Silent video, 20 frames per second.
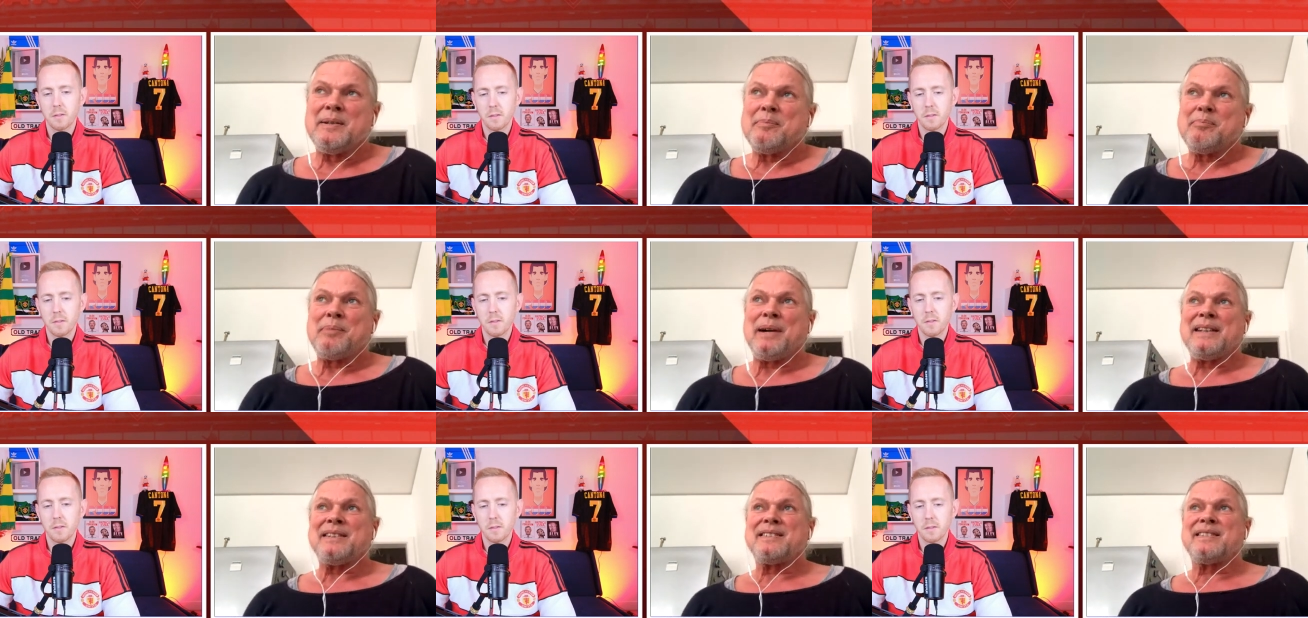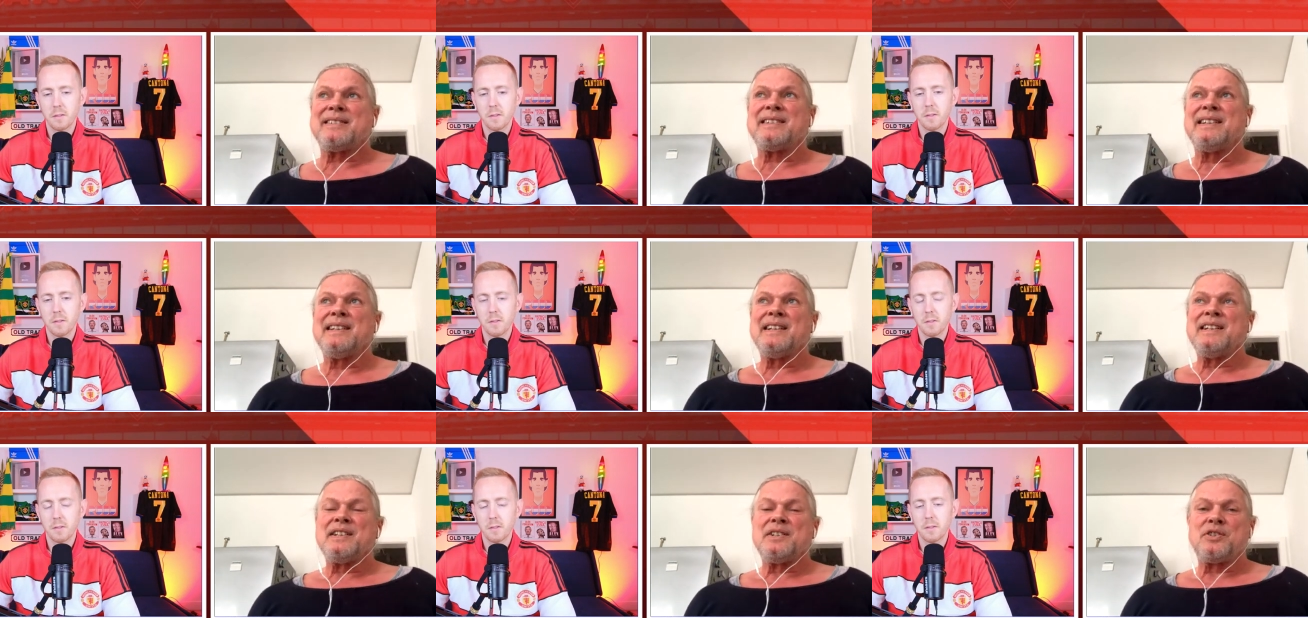Speaker 1: but
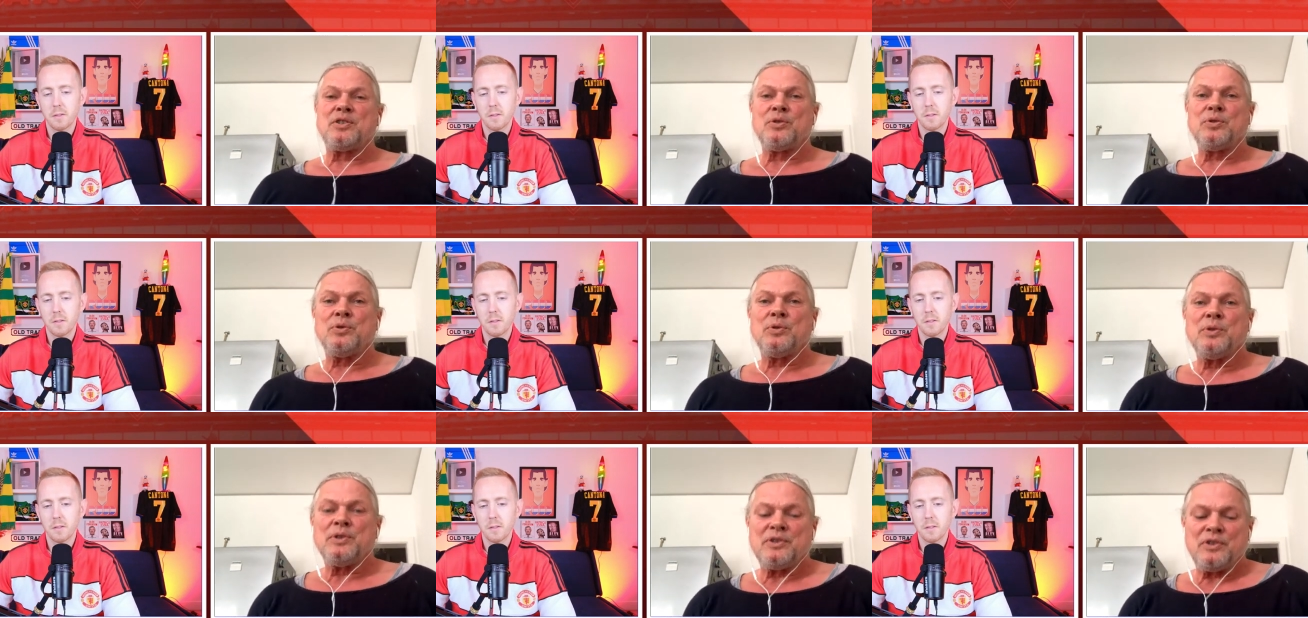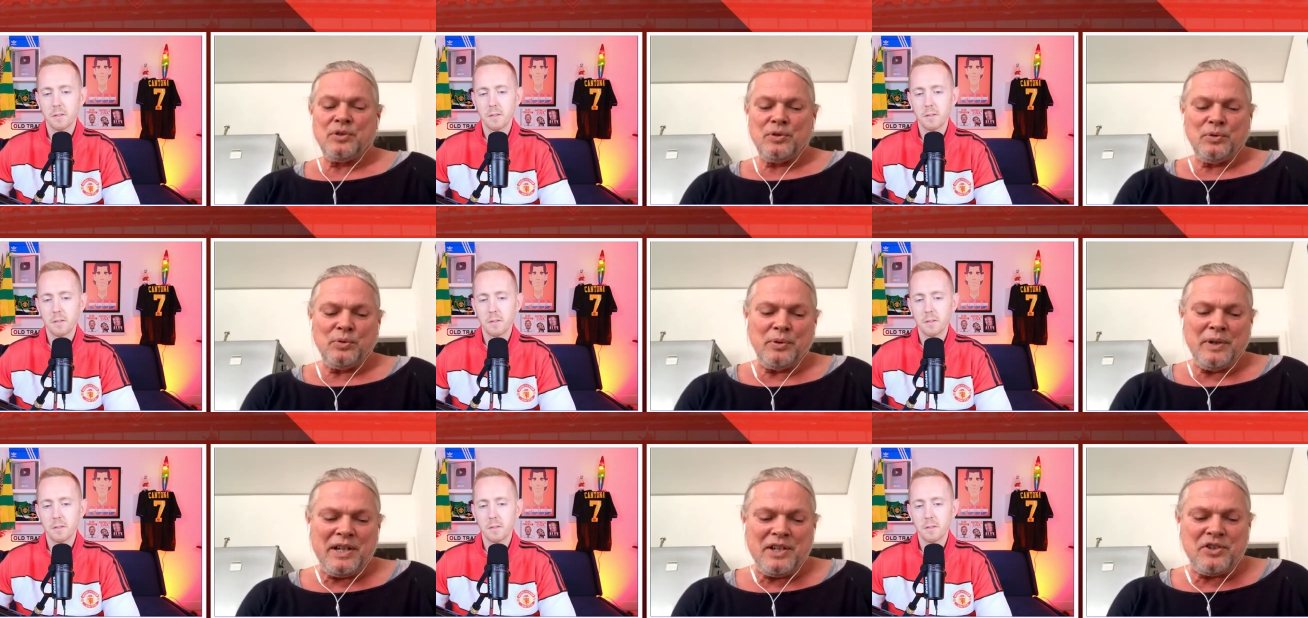to
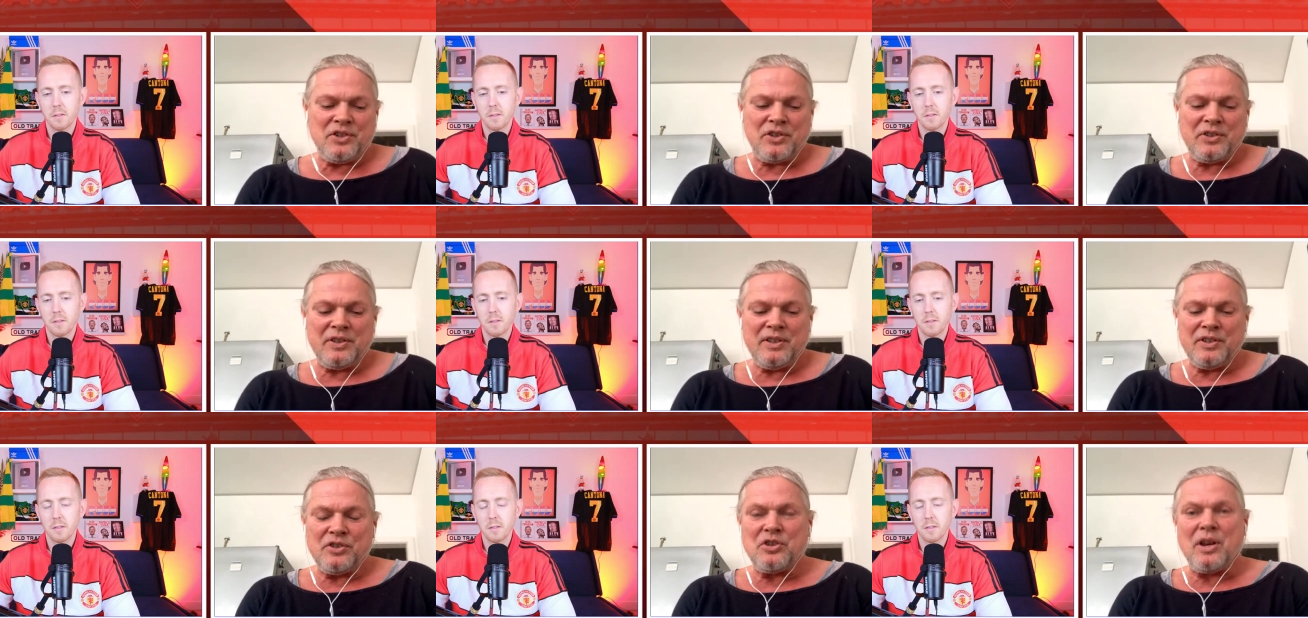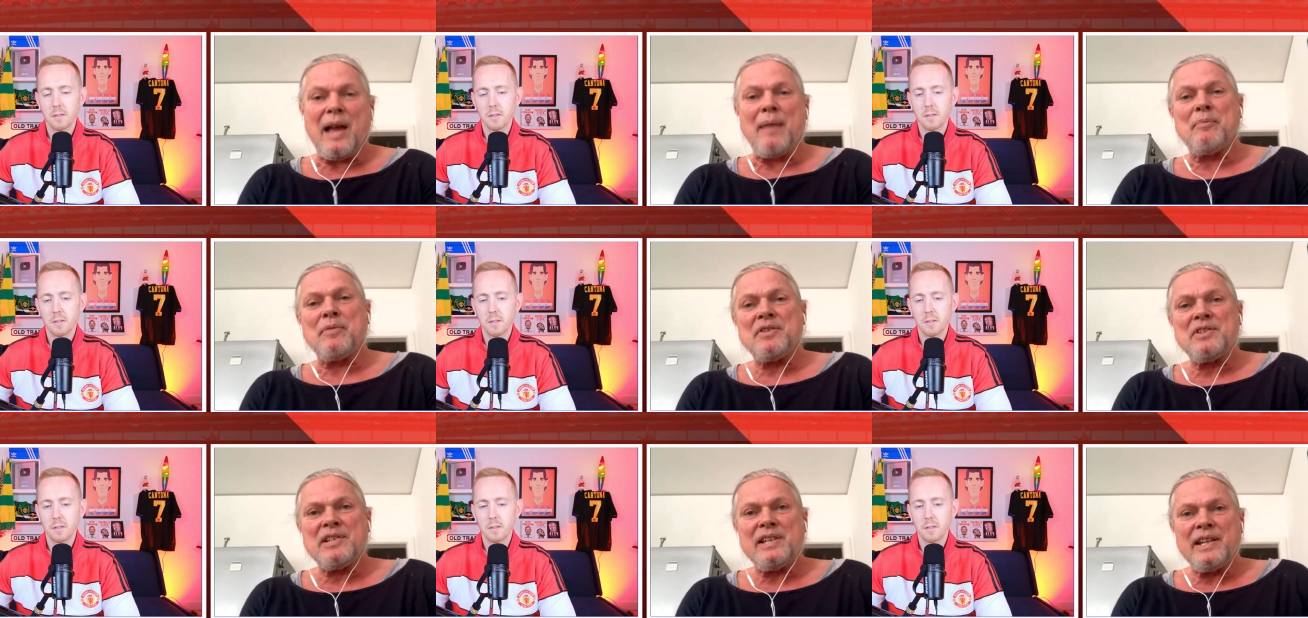to reach the
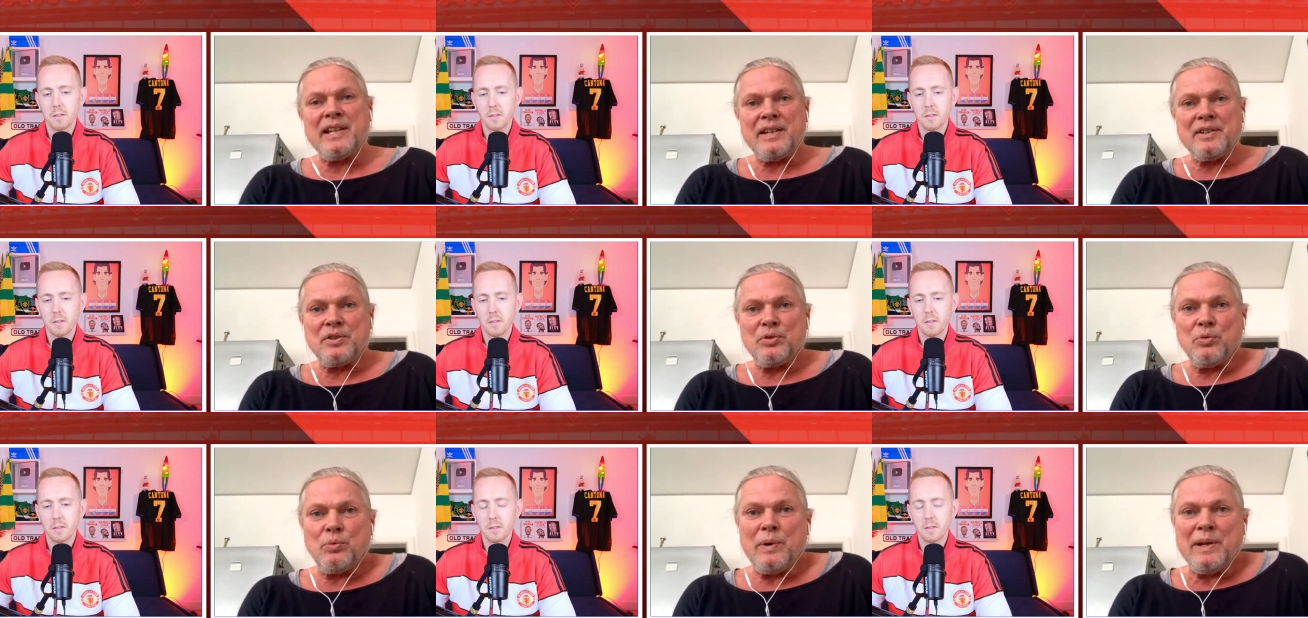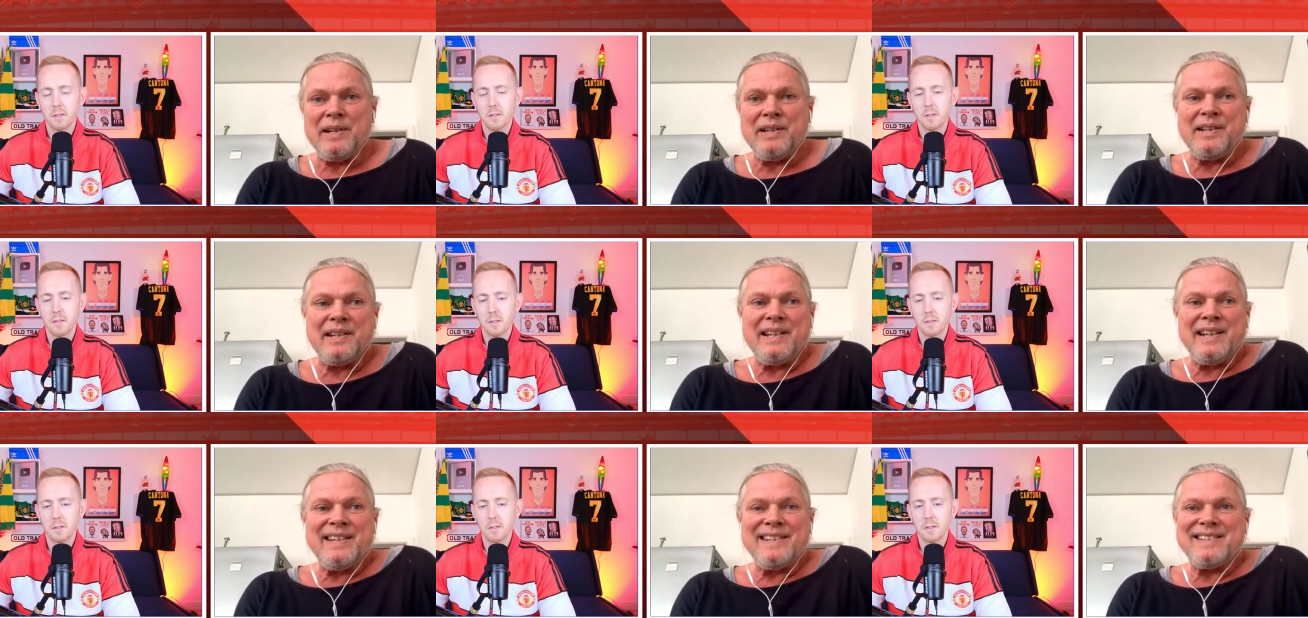Champions League and to
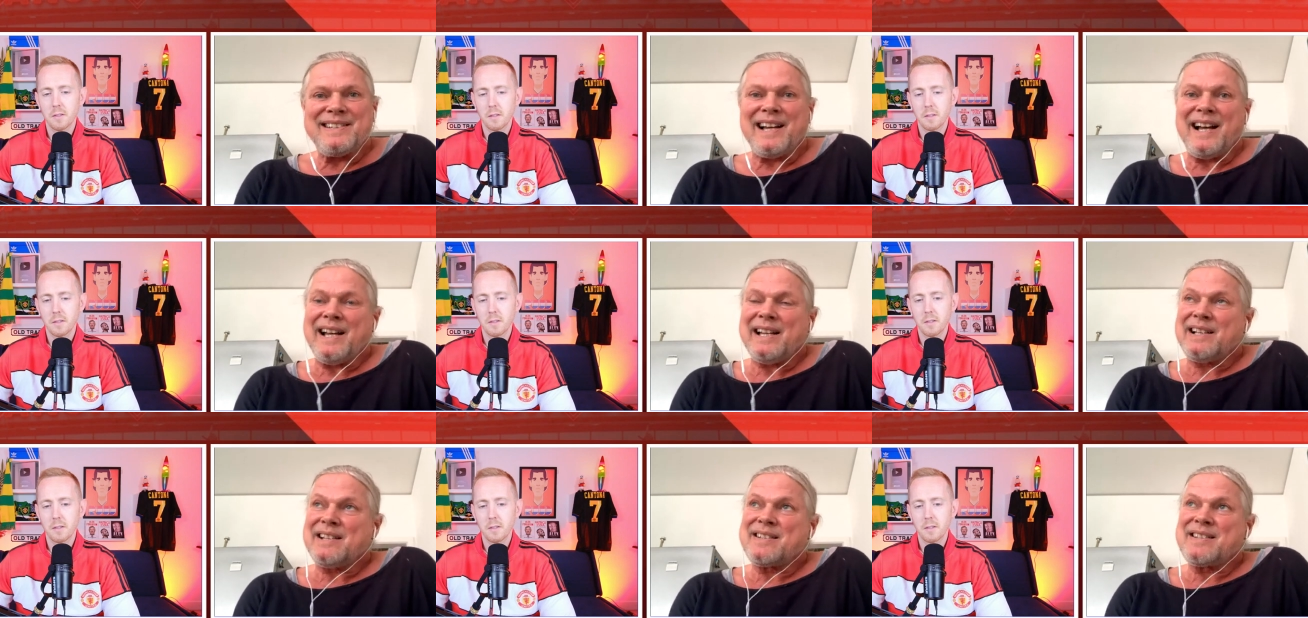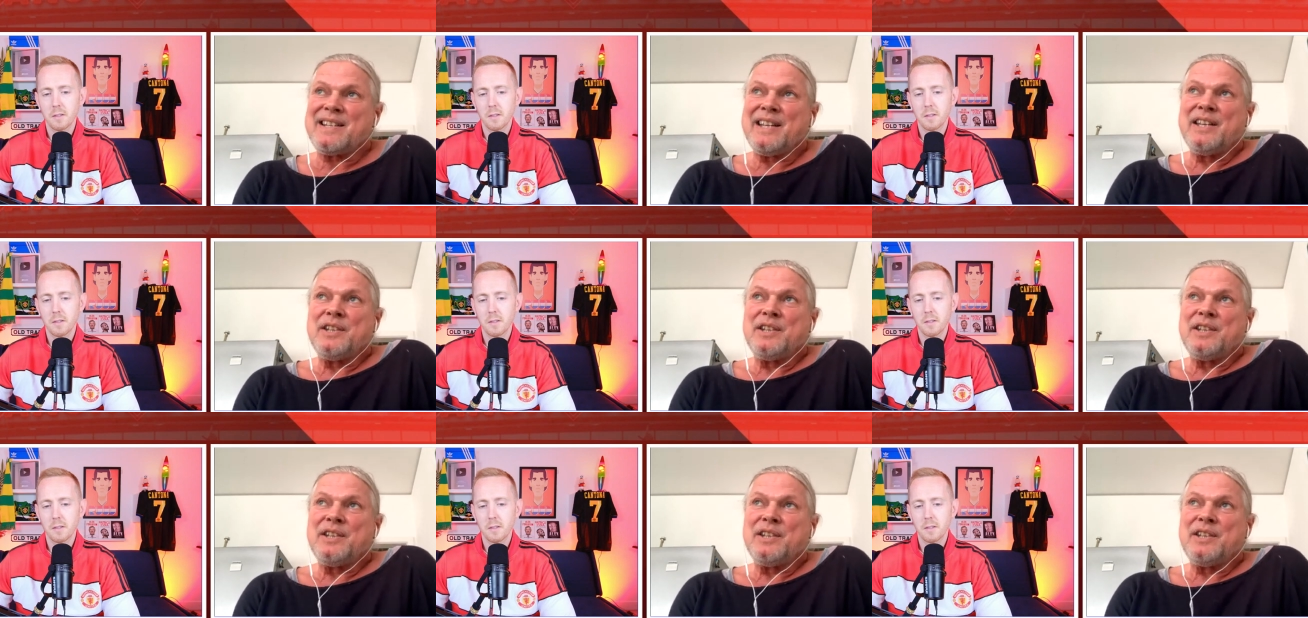win titles,